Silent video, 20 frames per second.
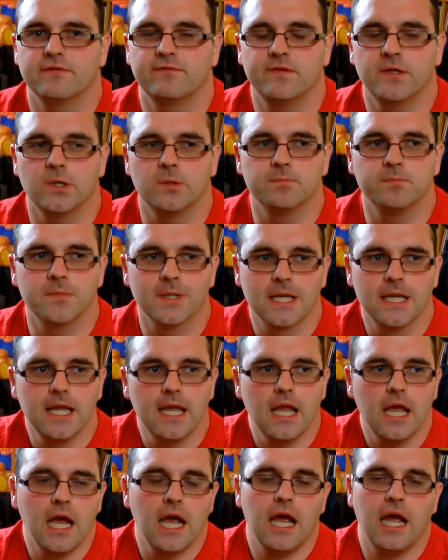have filmed.
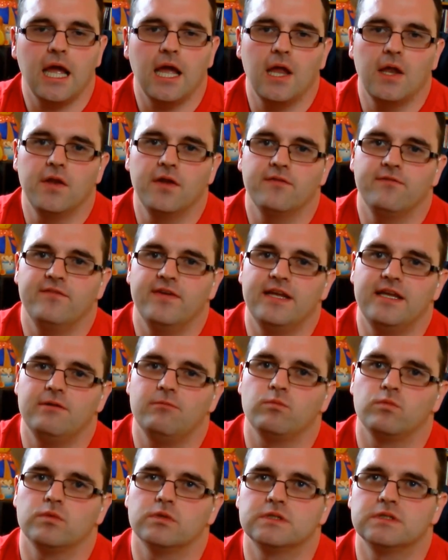And the
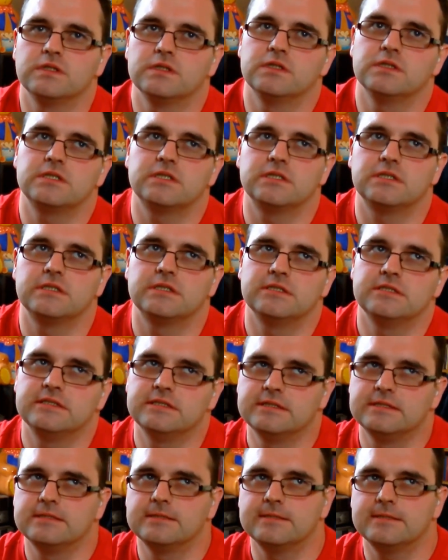feeling was
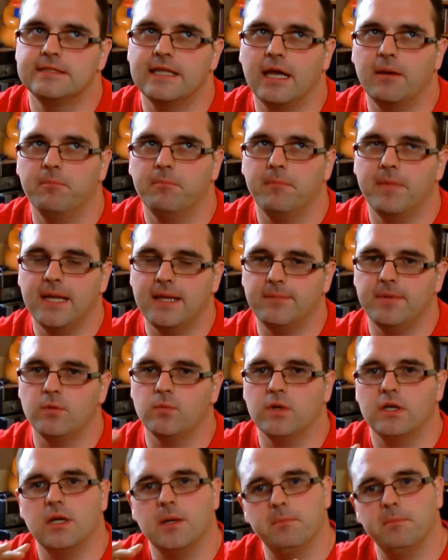that maybe
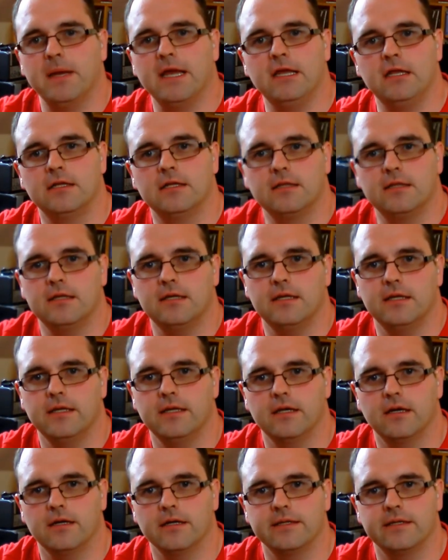when I made the
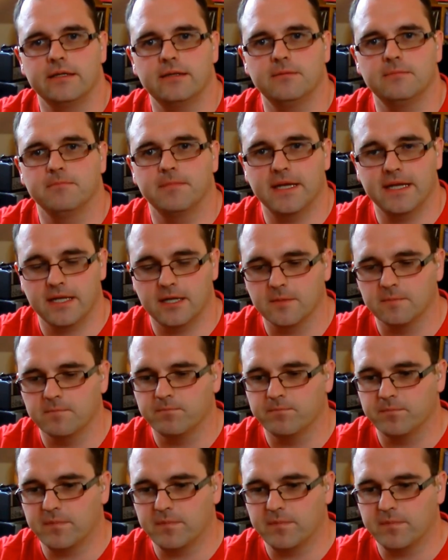tea, I didn't make them